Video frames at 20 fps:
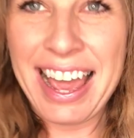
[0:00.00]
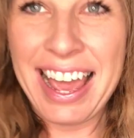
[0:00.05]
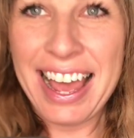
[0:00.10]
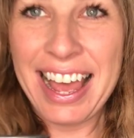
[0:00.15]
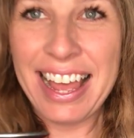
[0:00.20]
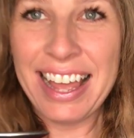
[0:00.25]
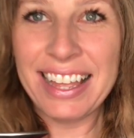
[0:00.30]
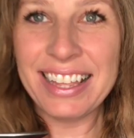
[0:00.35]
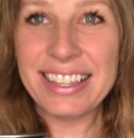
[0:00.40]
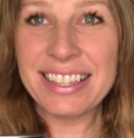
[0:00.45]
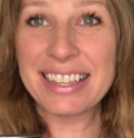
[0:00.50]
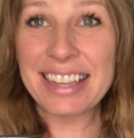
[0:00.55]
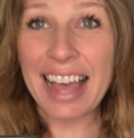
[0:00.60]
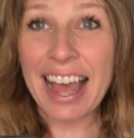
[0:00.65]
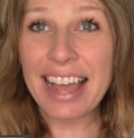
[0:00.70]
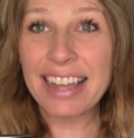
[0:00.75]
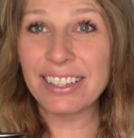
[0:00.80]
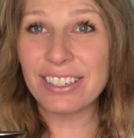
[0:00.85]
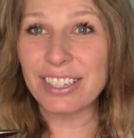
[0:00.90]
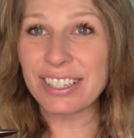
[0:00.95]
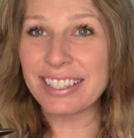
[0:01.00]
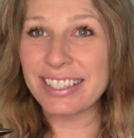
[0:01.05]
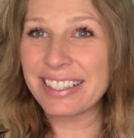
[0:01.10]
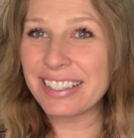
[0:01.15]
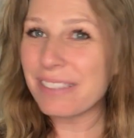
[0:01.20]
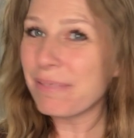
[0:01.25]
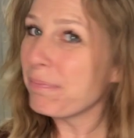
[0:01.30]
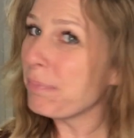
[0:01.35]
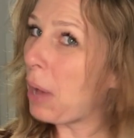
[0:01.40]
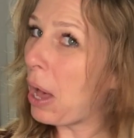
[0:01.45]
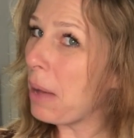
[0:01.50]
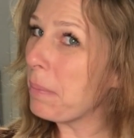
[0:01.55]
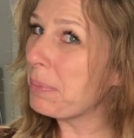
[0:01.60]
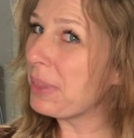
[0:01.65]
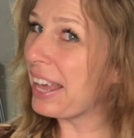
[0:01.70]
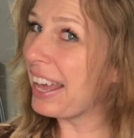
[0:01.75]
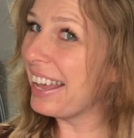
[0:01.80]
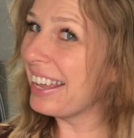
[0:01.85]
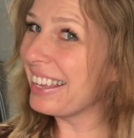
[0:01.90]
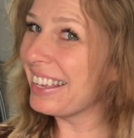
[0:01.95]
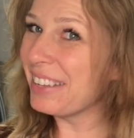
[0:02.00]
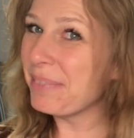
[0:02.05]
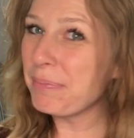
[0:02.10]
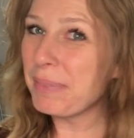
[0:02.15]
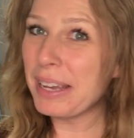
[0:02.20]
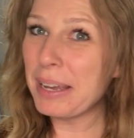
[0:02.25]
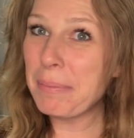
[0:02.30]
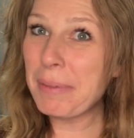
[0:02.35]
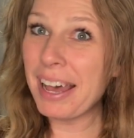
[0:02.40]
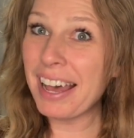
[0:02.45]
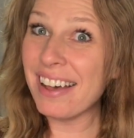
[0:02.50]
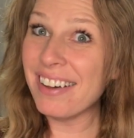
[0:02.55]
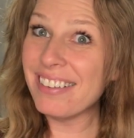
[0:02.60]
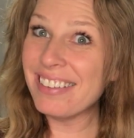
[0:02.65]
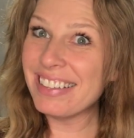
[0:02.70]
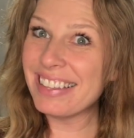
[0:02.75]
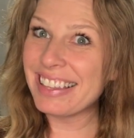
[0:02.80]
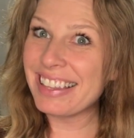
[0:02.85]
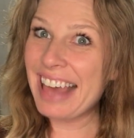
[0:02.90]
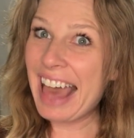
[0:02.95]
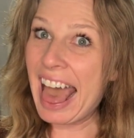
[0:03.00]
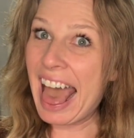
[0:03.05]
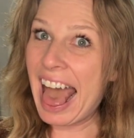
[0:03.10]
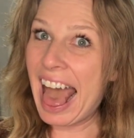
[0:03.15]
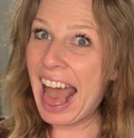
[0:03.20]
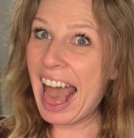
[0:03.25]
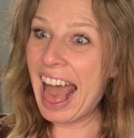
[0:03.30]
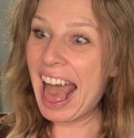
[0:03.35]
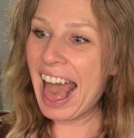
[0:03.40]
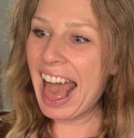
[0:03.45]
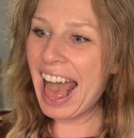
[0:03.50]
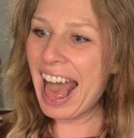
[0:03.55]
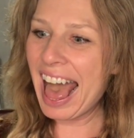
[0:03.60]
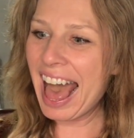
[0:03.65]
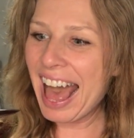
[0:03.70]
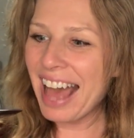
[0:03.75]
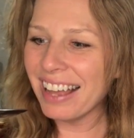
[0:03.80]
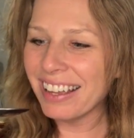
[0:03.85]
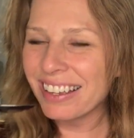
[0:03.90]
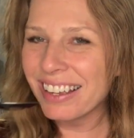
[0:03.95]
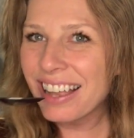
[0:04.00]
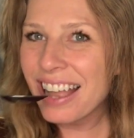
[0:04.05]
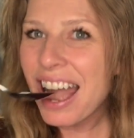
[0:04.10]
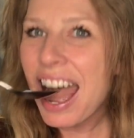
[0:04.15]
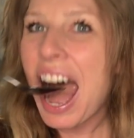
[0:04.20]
And I just pop that in my mouth. Ah!